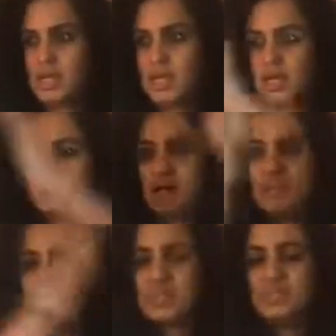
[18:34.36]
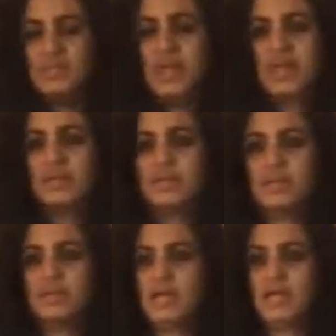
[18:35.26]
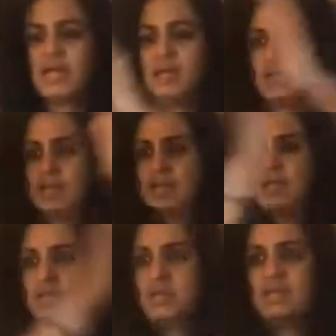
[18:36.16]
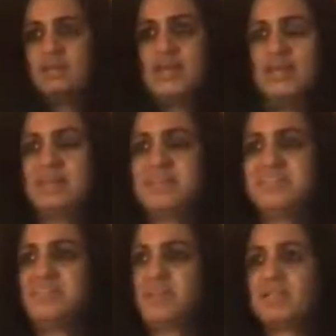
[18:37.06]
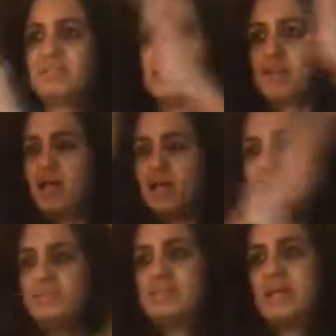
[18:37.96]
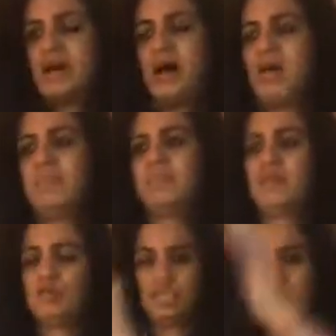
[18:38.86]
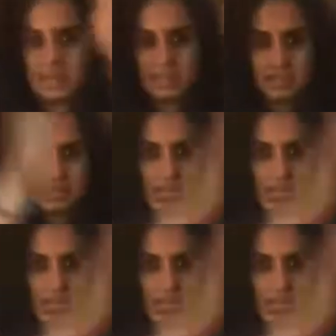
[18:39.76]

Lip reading: As often as you can during the day, taking deep breaths can help you stay calm and energized.